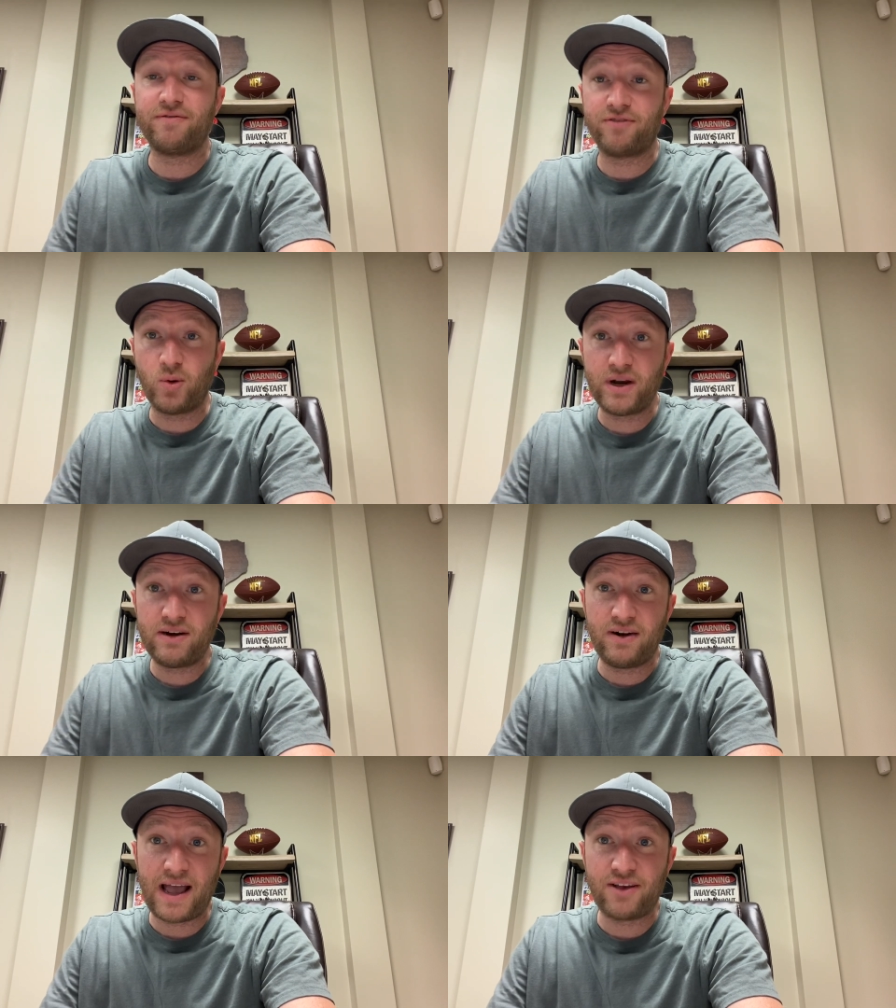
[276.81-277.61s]
Florida
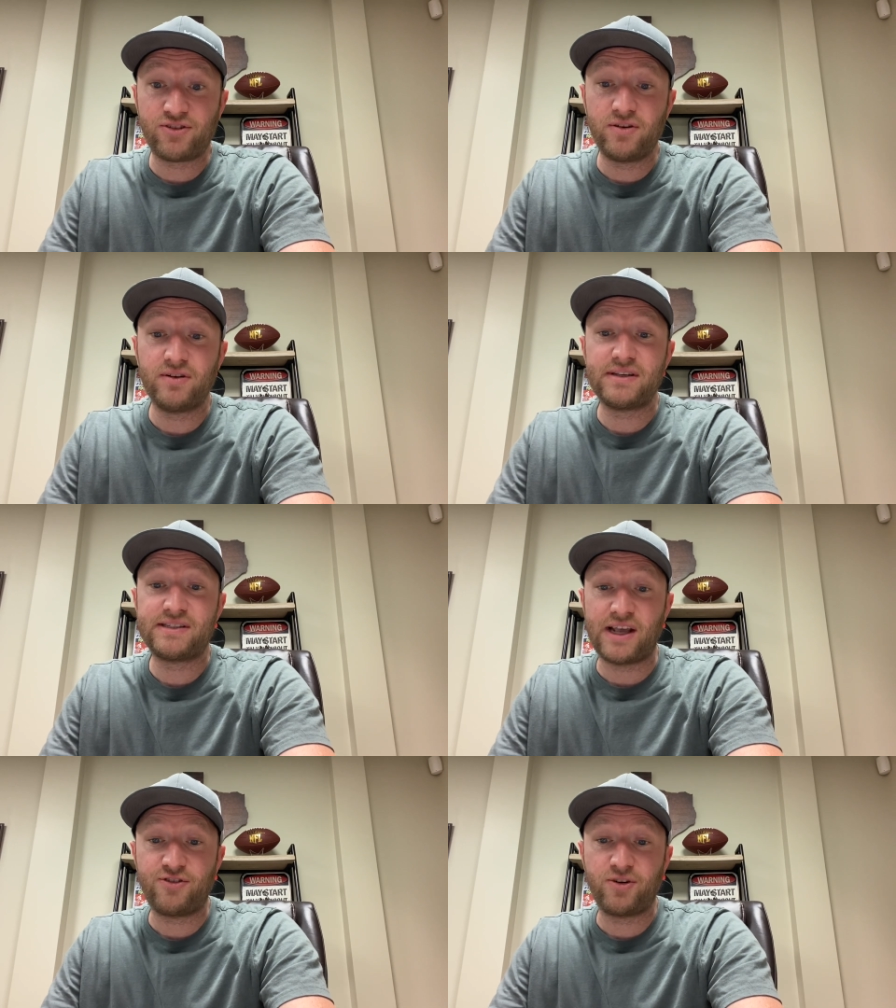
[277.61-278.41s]
International,
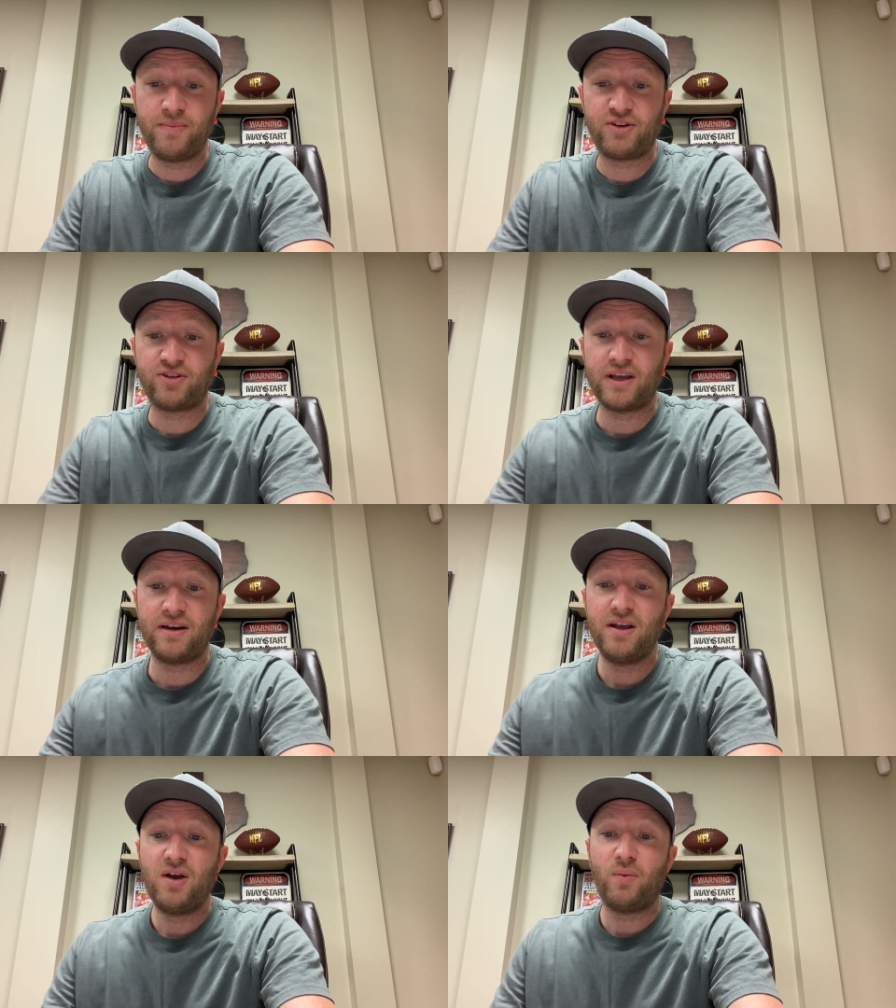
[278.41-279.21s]
Central
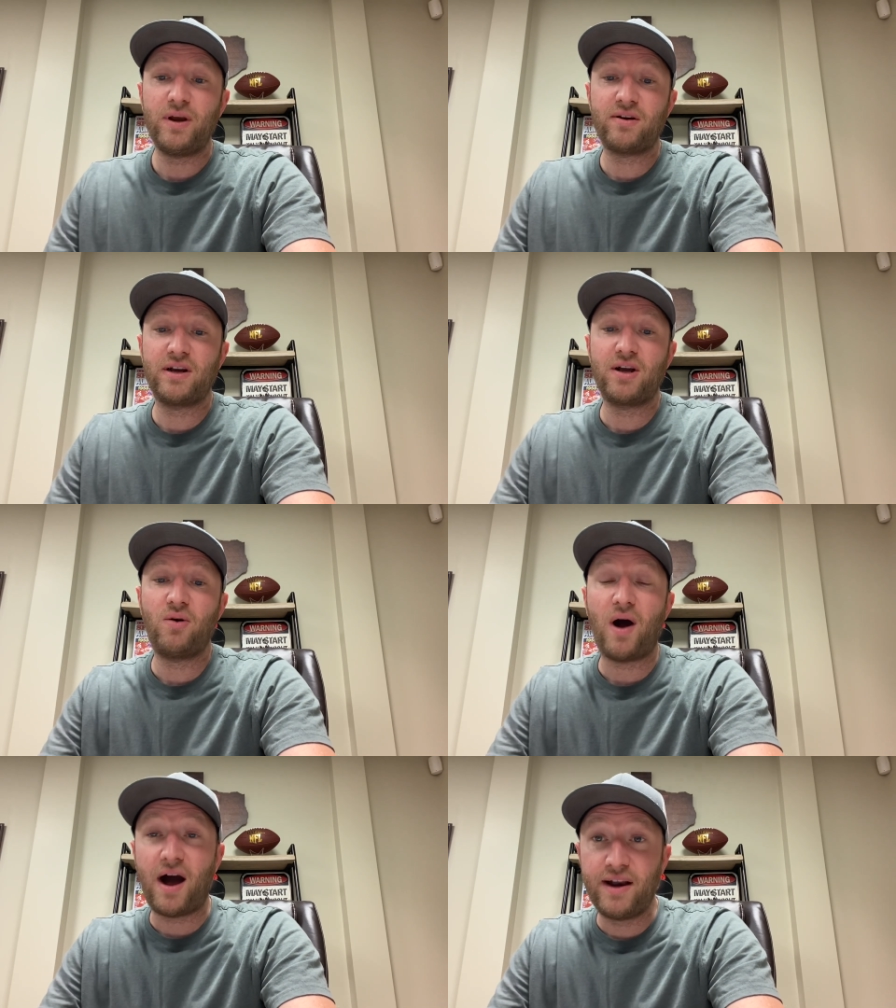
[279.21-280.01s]
Michigan, we are going to
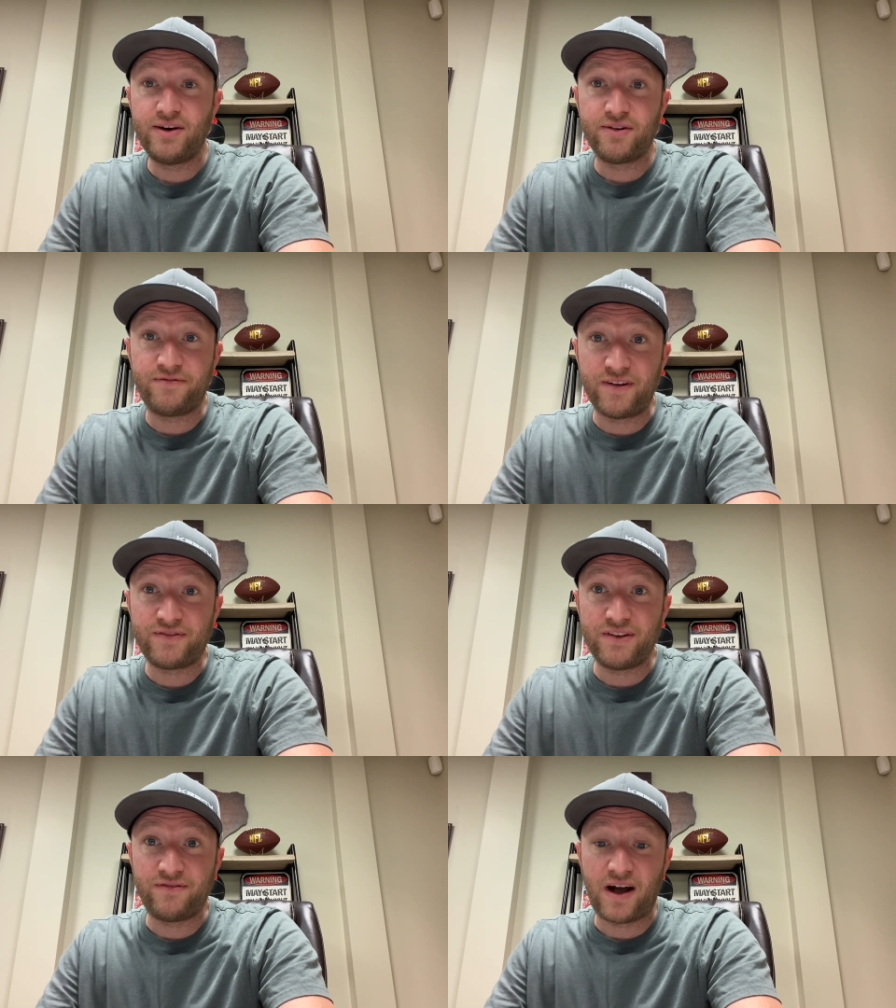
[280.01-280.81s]
go under
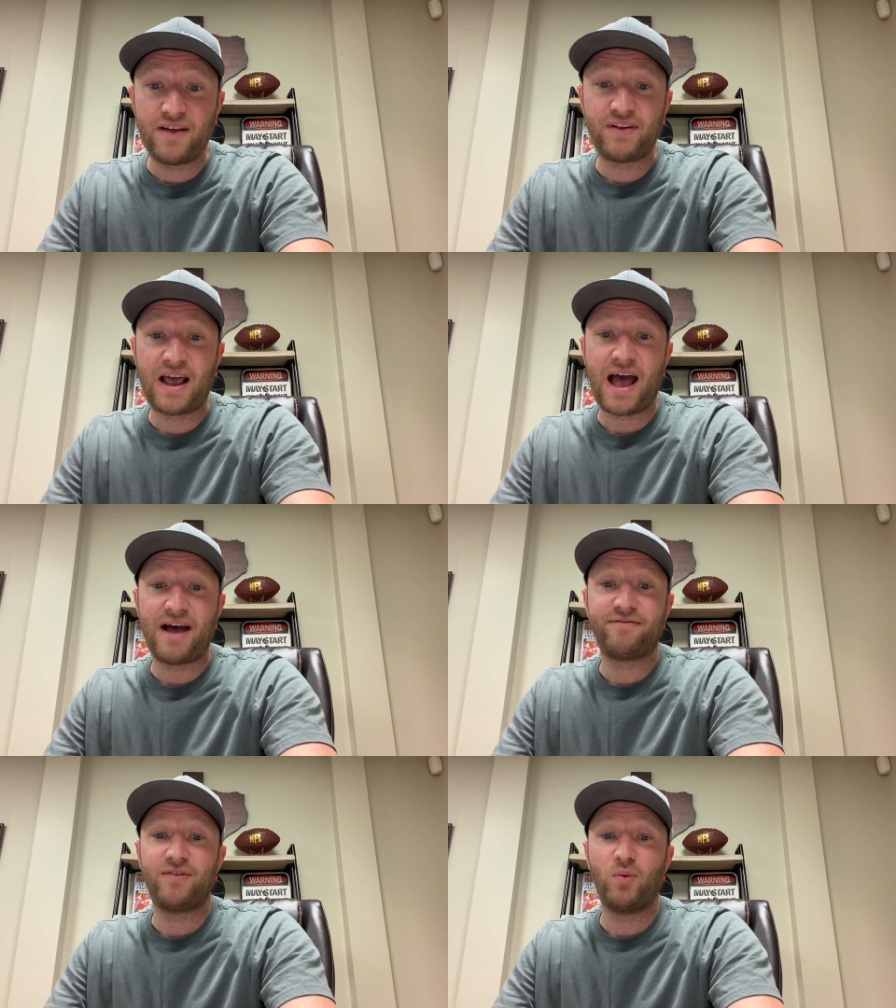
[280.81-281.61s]
55 and a
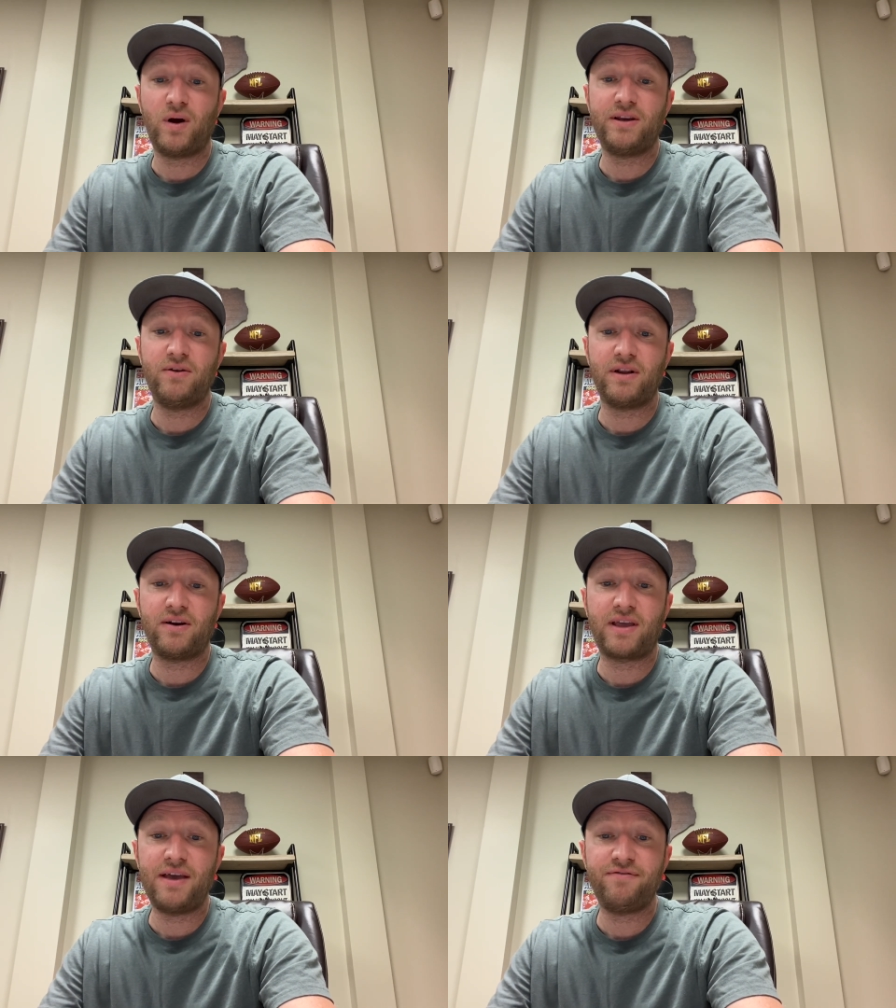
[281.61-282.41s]
half for one unit, okay?